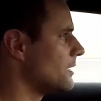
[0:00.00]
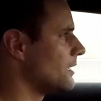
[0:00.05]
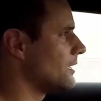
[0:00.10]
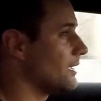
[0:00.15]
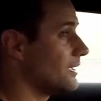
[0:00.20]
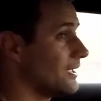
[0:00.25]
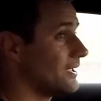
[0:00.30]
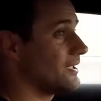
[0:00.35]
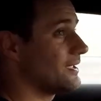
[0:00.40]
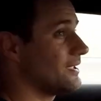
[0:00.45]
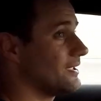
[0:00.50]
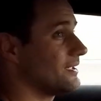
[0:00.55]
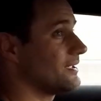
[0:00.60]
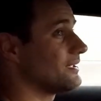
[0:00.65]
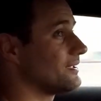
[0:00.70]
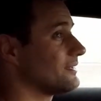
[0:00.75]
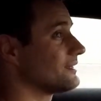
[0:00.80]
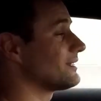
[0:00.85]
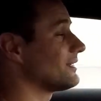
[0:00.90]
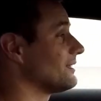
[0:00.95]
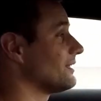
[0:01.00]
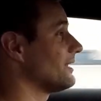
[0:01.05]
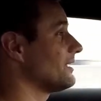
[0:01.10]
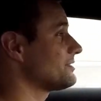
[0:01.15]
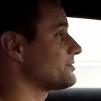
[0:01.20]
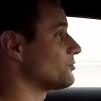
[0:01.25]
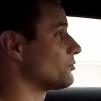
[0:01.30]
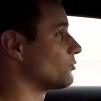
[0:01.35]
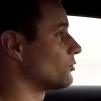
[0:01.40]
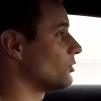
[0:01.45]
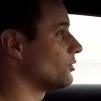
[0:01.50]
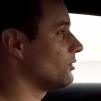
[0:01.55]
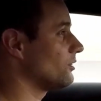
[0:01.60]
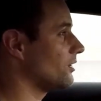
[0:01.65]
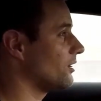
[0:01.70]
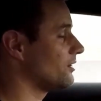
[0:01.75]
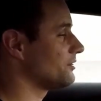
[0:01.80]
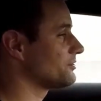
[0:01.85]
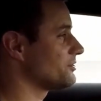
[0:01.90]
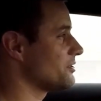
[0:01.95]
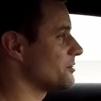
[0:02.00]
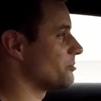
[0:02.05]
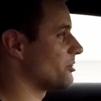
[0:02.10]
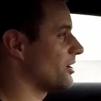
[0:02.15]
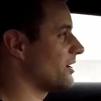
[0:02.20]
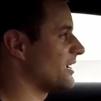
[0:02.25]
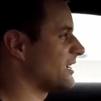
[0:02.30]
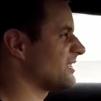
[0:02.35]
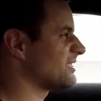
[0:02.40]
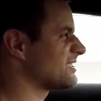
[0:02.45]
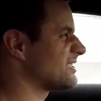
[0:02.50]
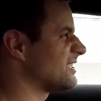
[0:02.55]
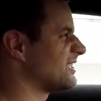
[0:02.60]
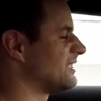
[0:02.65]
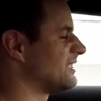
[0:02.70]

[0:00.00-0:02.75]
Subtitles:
And let's roll onto the brakes.